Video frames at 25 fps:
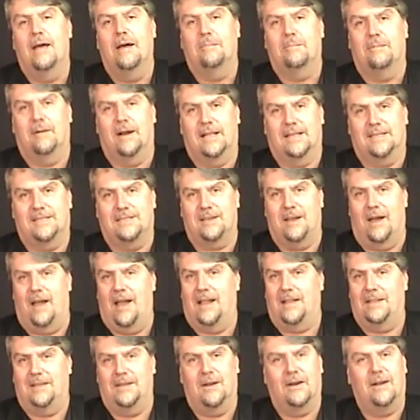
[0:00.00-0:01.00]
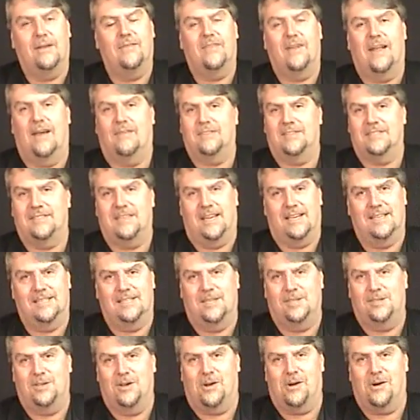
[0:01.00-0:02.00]
When it's signed, you don't even have to say, is
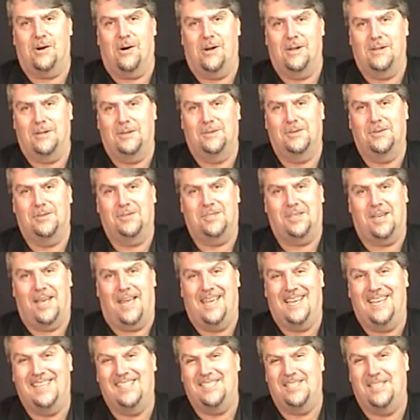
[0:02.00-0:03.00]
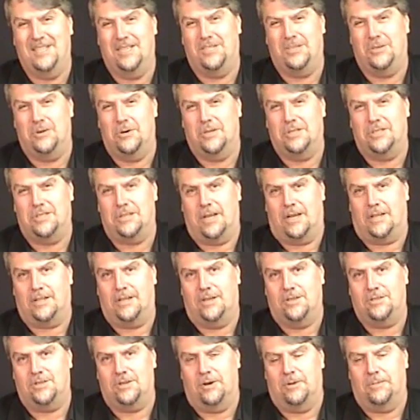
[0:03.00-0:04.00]
this your card? You just say, is this your
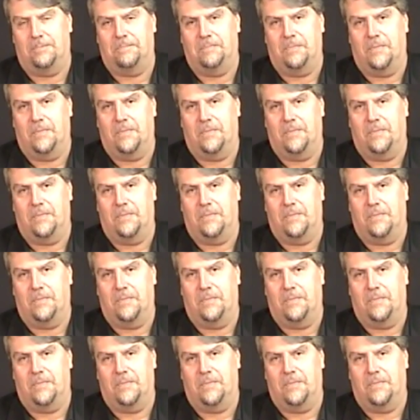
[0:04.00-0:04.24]
signature?